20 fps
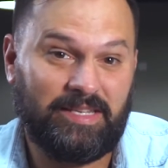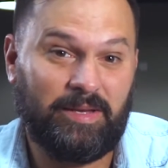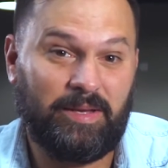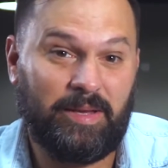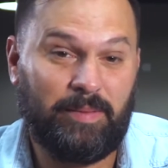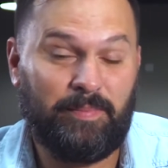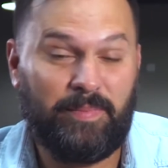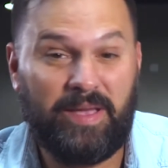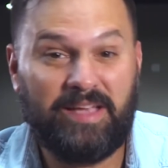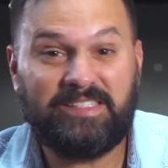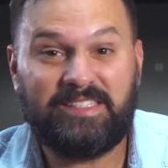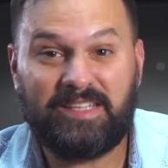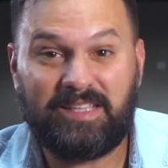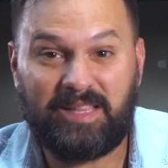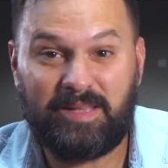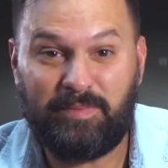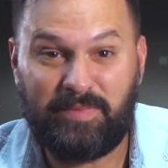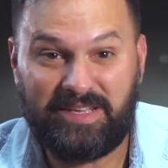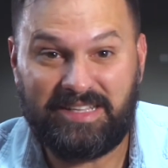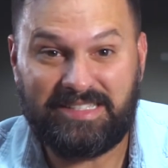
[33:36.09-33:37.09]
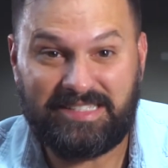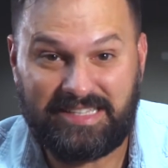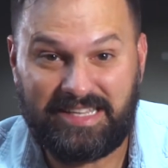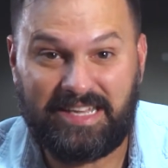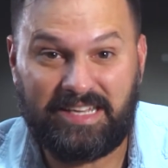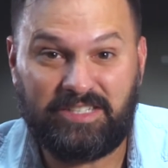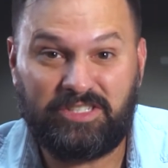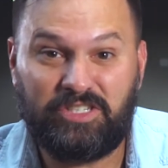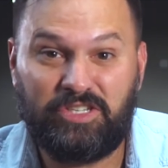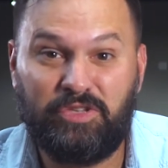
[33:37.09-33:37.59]
It basically means
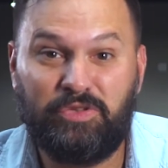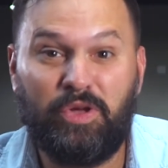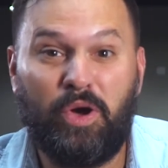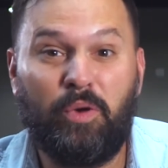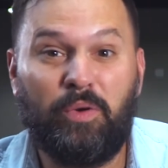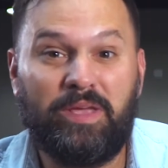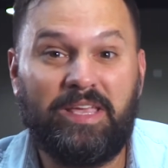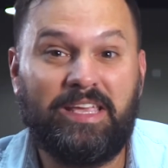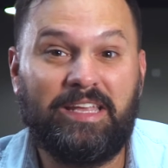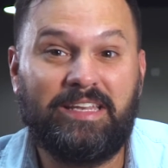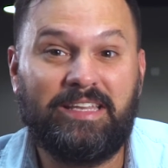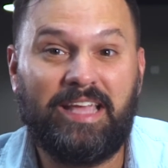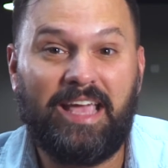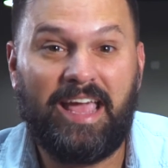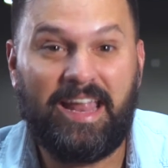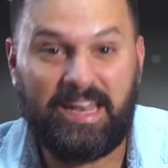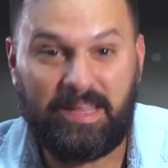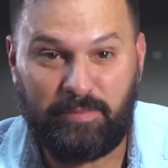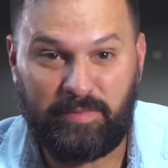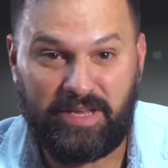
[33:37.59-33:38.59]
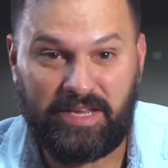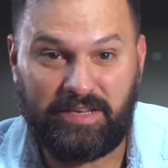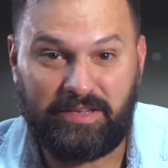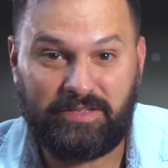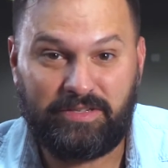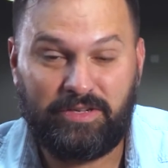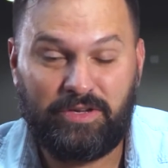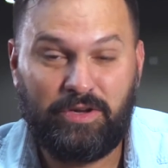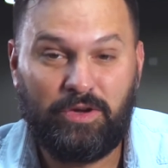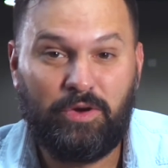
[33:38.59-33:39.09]
this: you don't eat any
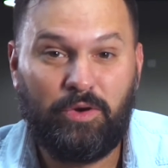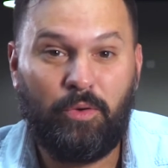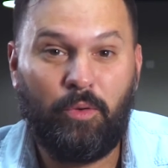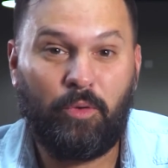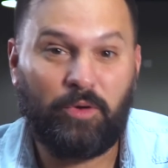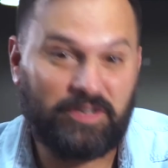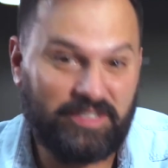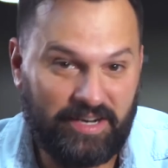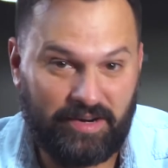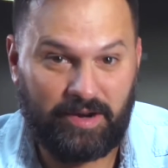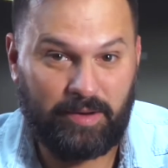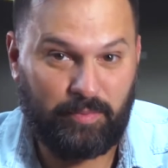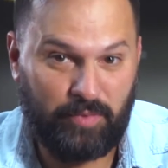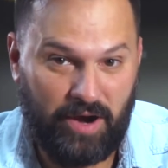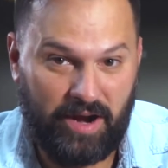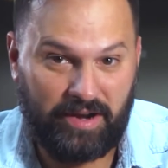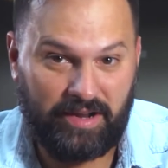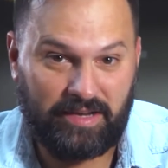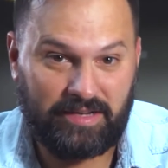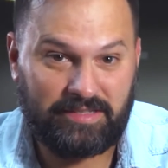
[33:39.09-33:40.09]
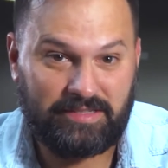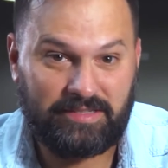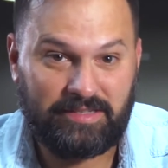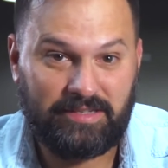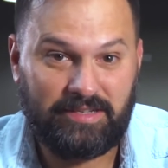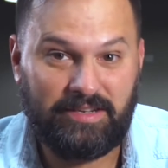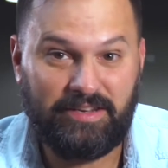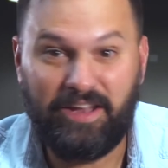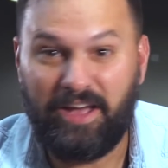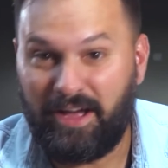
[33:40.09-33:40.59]
meat or dairy products,
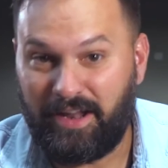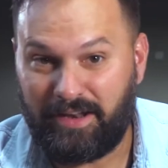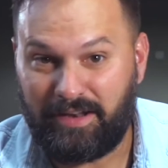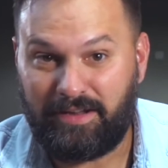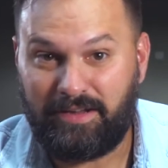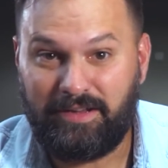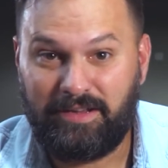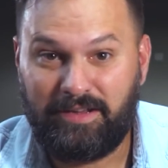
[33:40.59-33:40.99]
none.